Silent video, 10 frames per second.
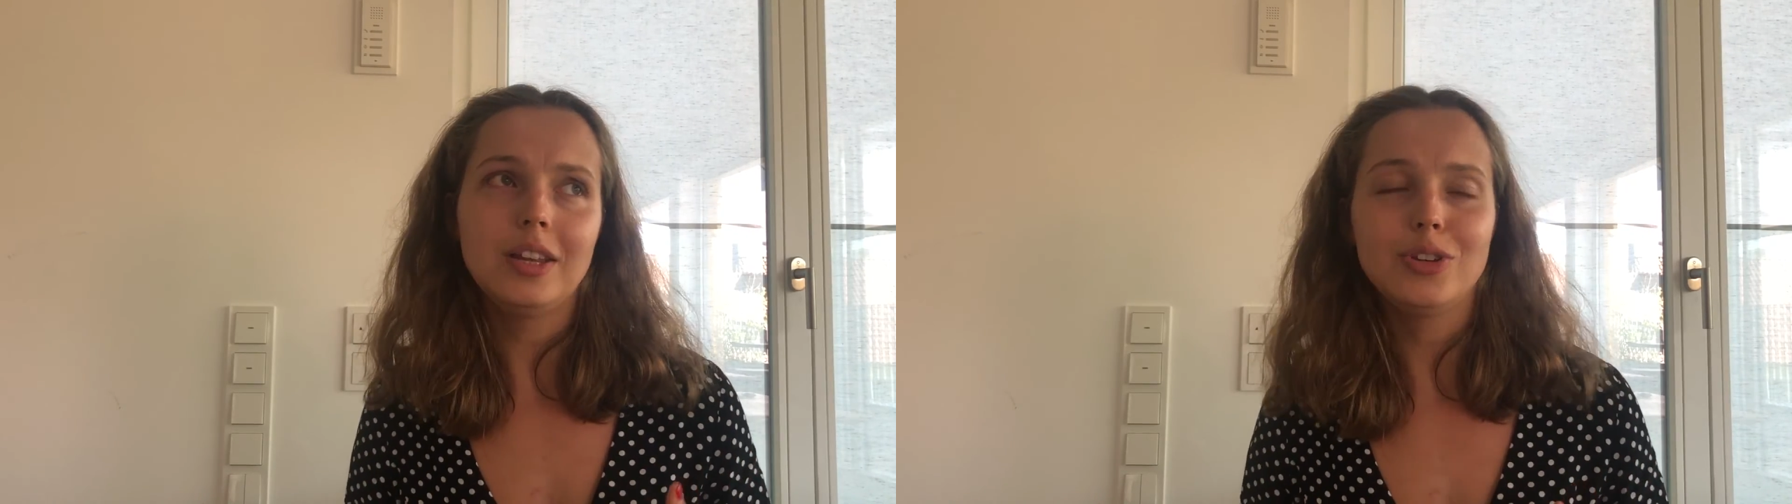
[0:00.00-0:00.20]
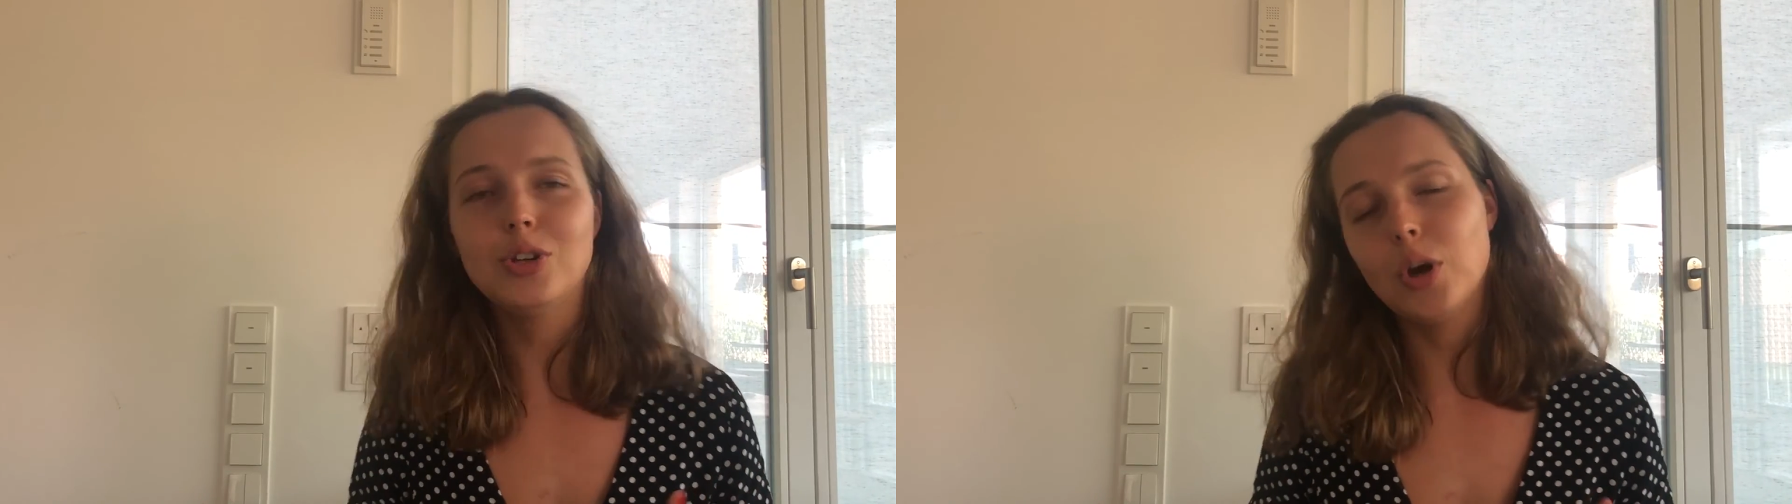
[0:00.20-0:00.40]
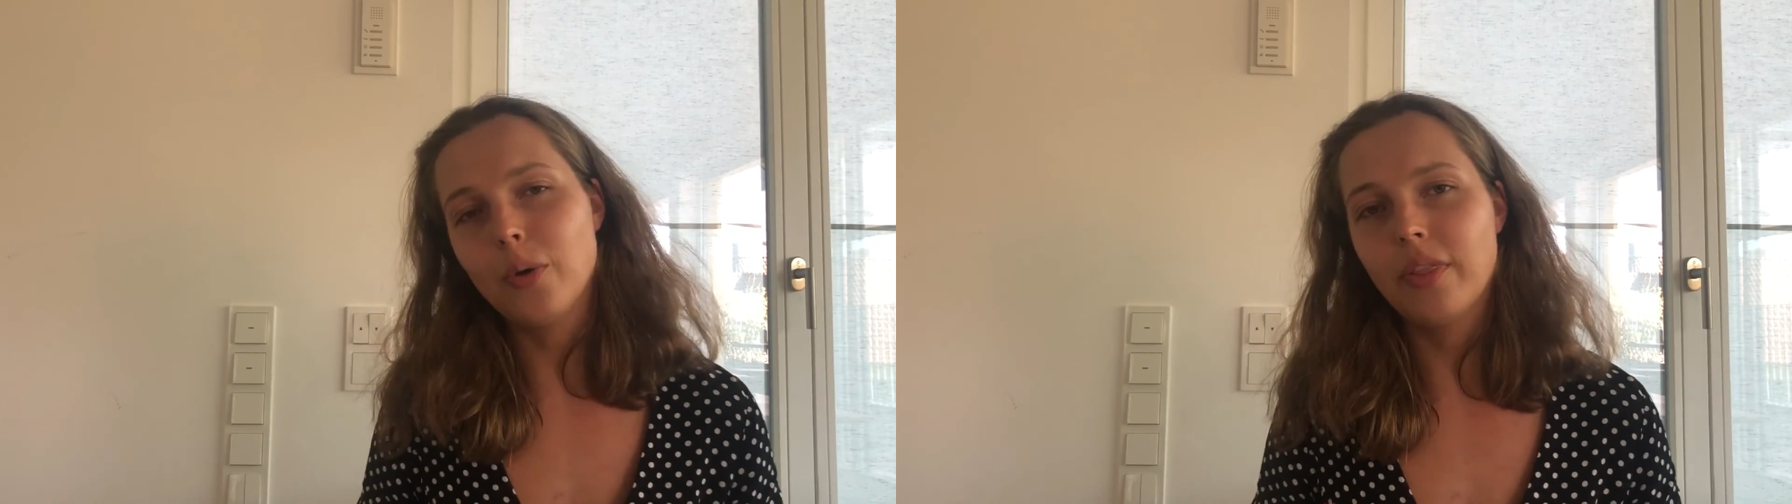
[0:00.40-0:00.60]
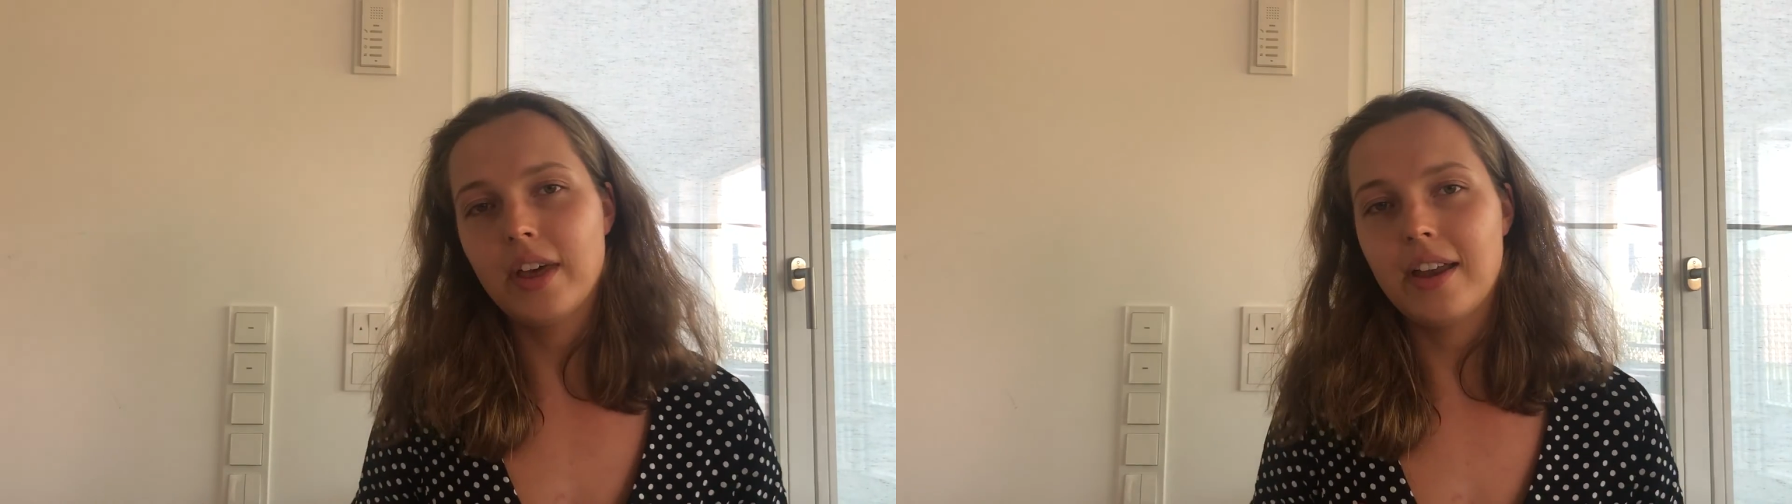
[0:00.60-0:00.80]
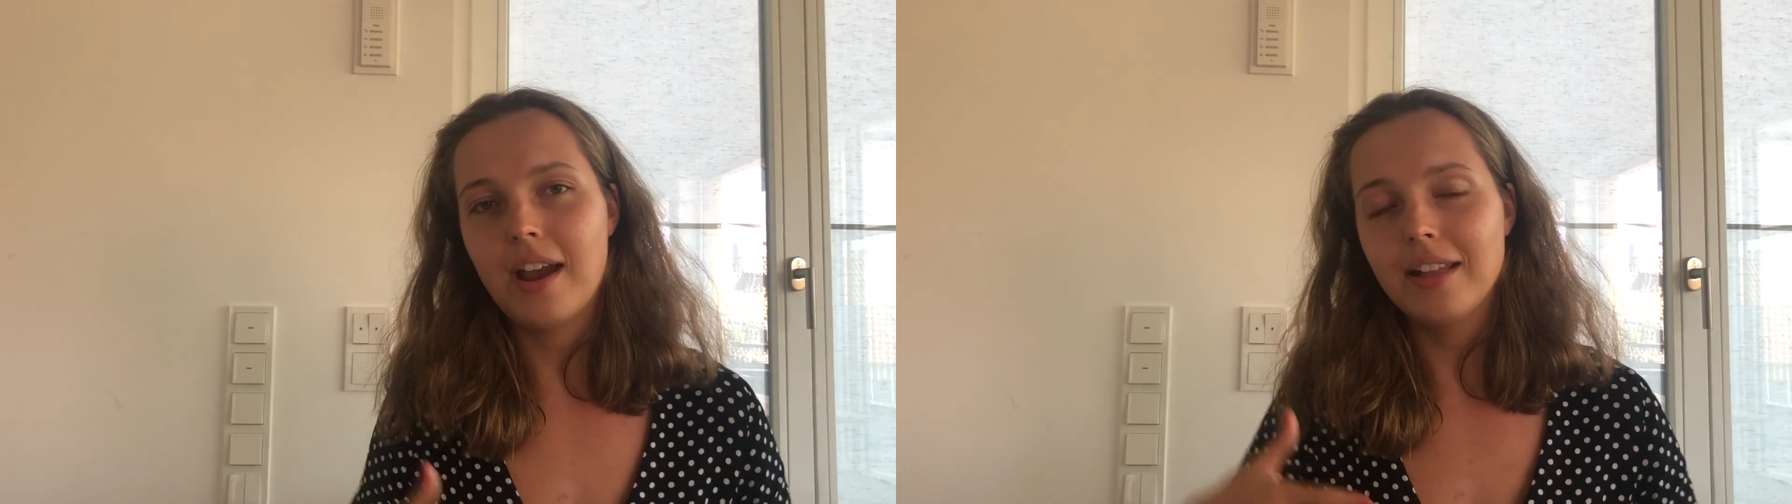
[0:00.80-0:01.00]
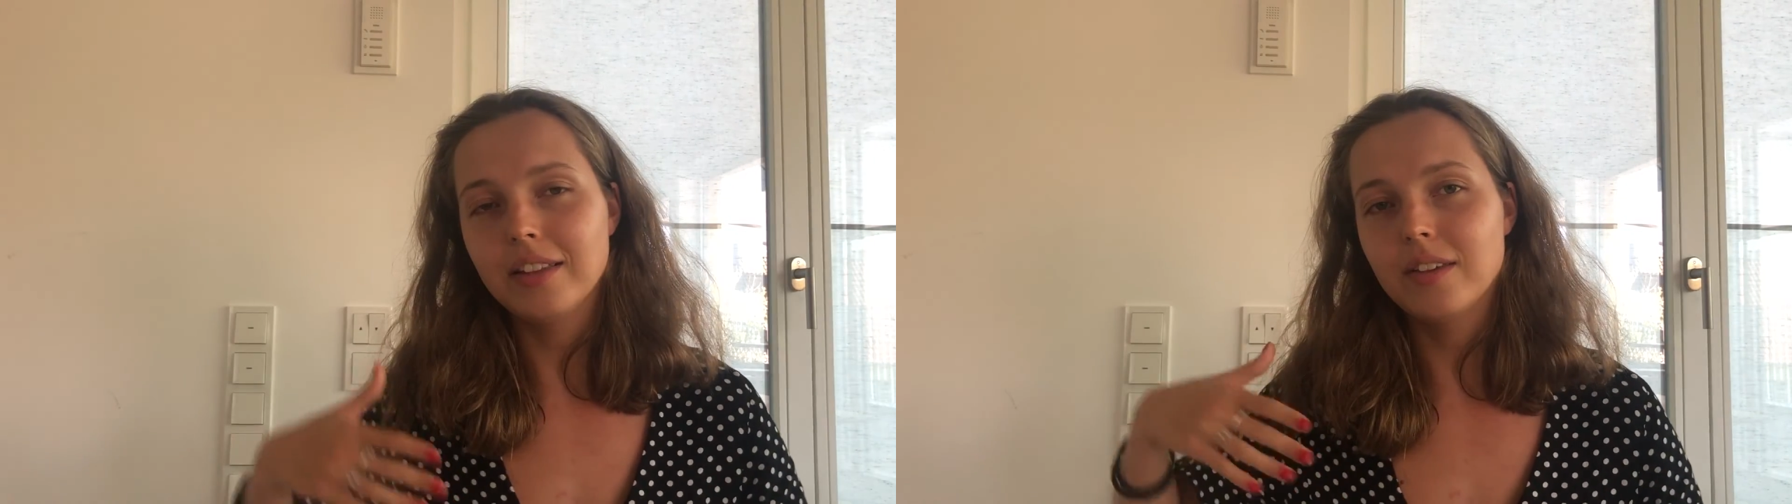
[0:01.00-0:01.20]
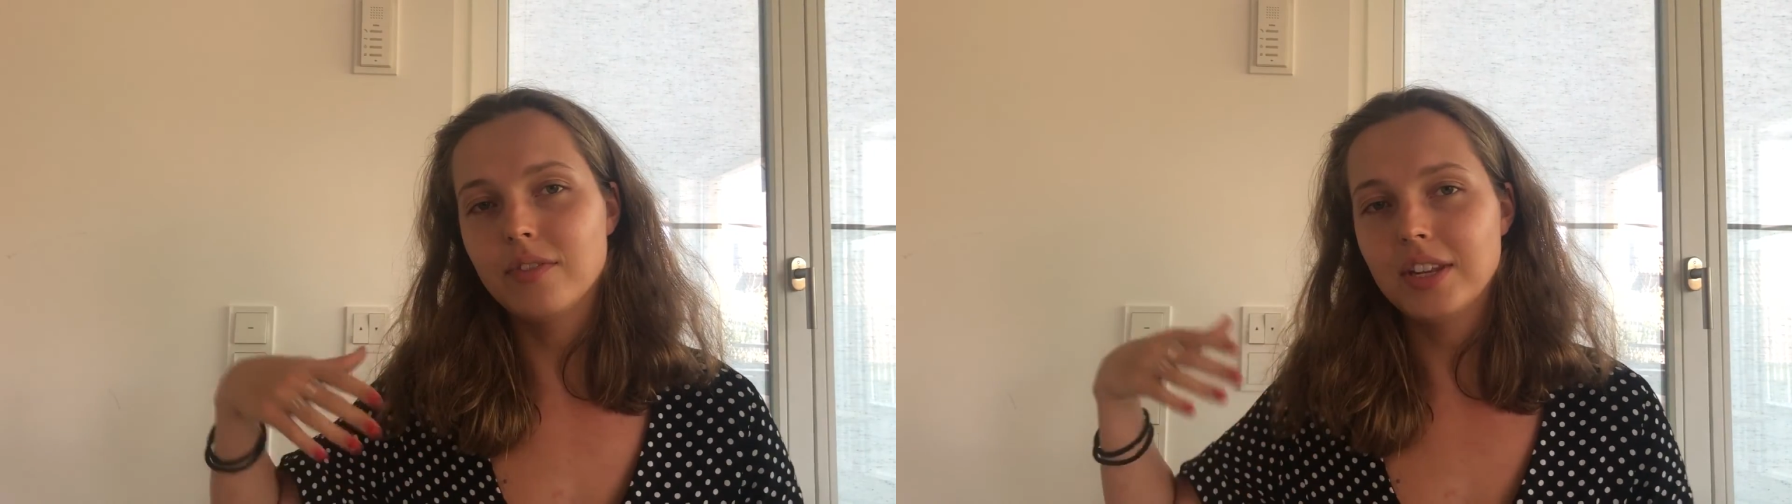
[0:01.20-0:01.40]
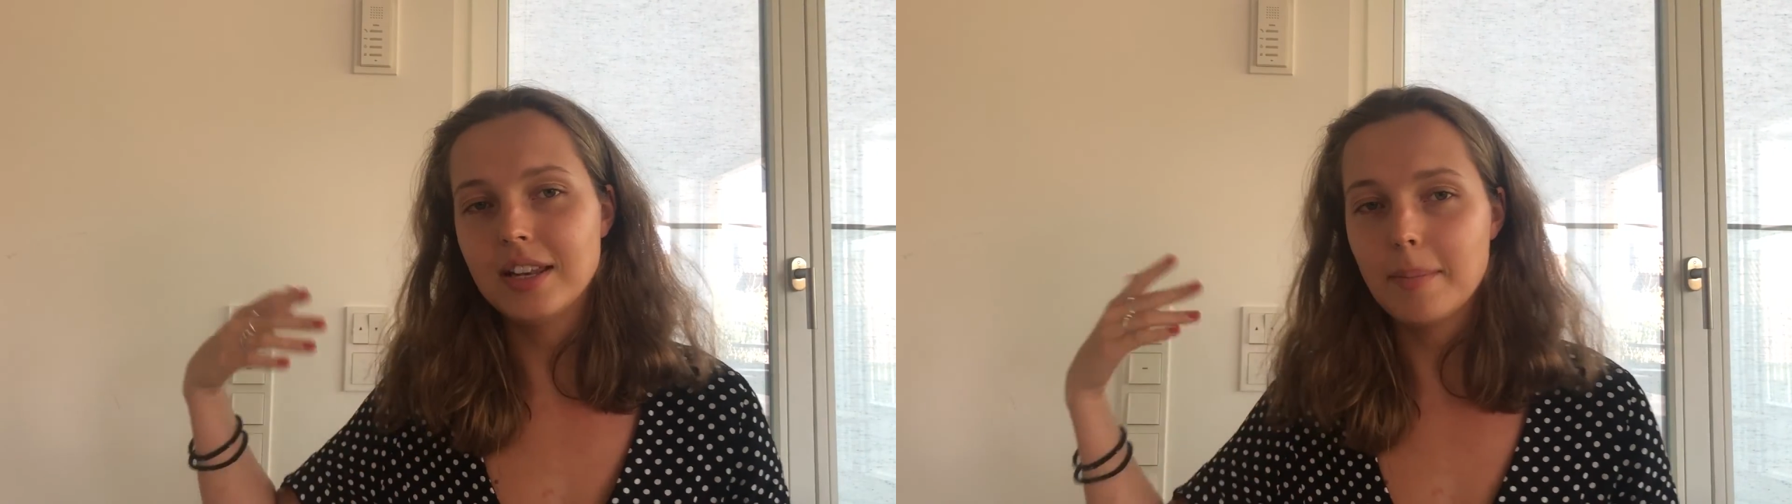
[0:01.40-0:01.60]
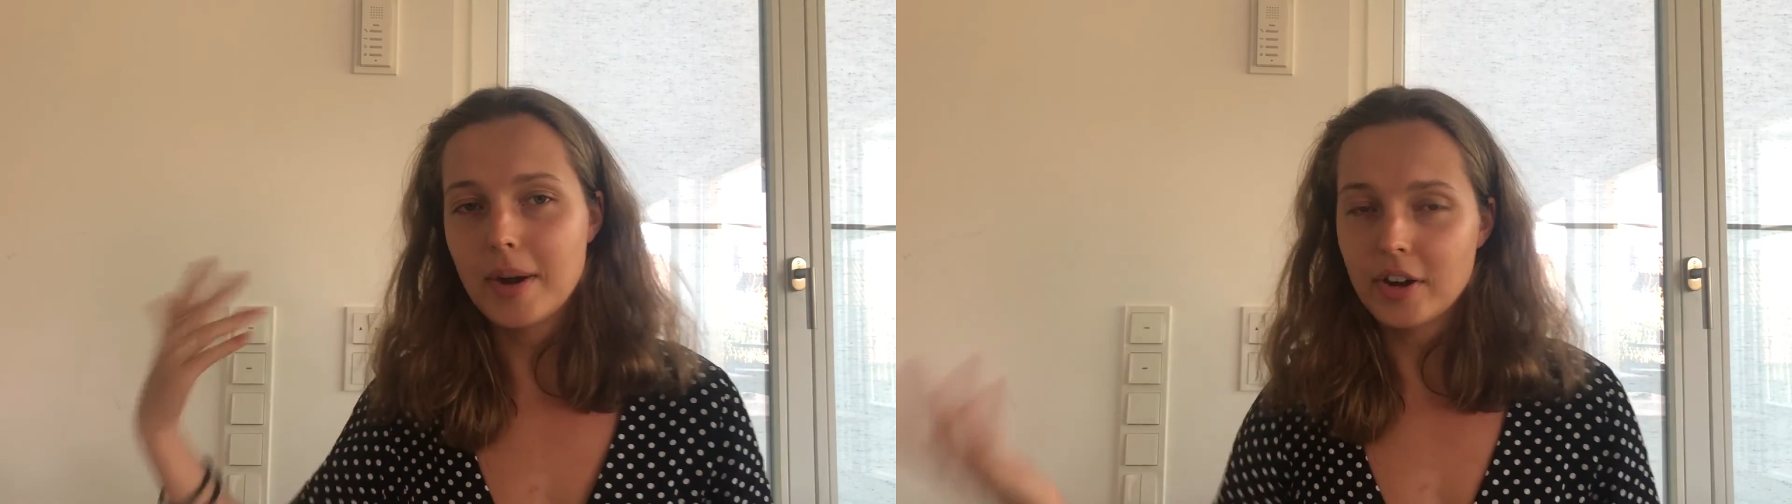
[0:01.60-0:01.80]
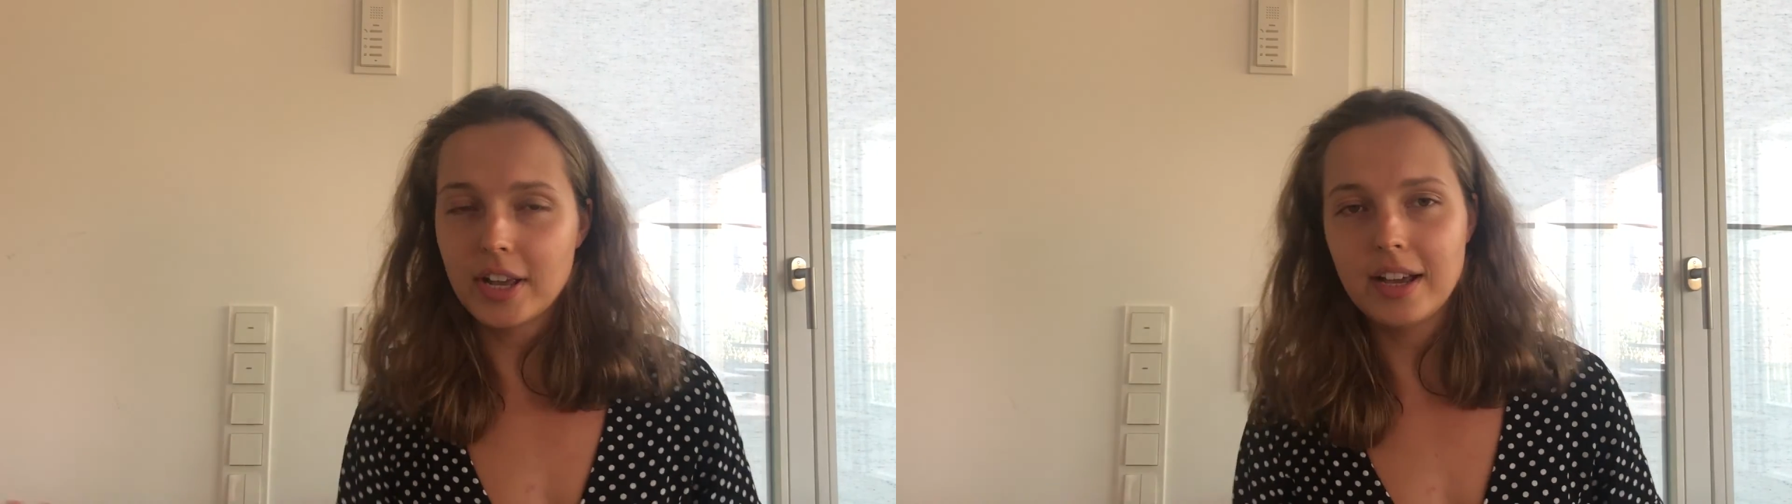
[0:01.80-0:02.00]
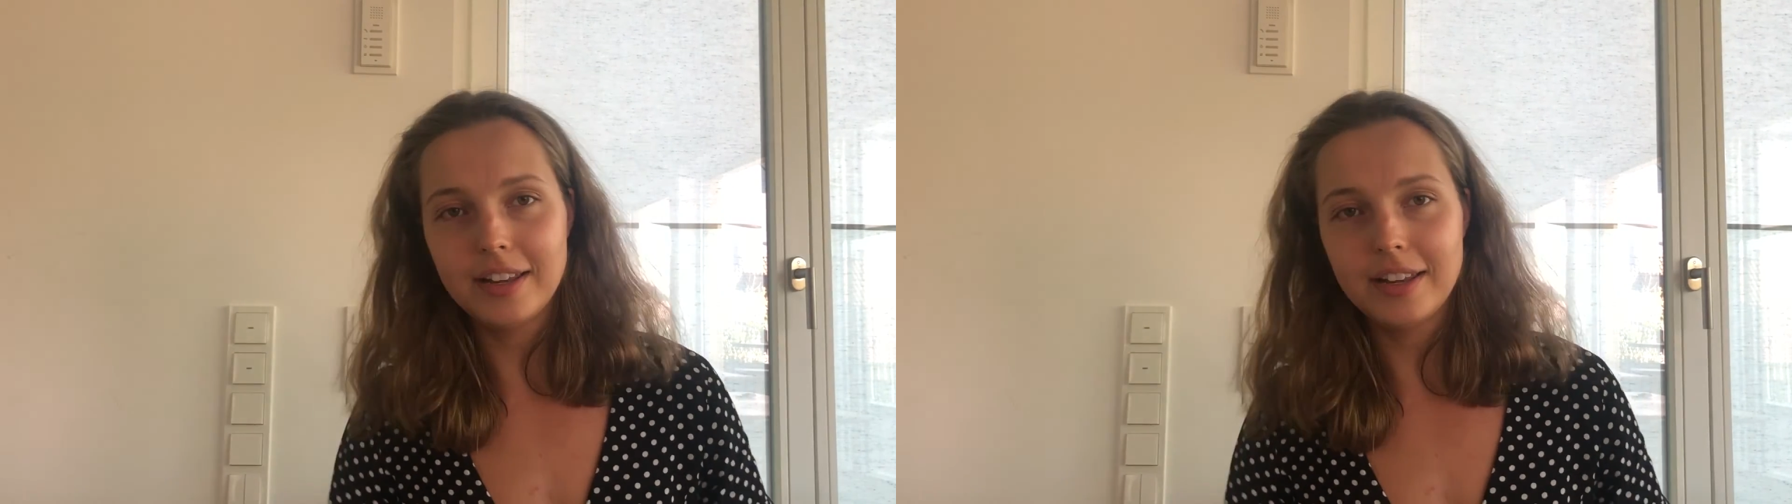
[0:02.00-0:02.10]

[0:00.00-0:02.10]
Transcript: you know that I lived in America,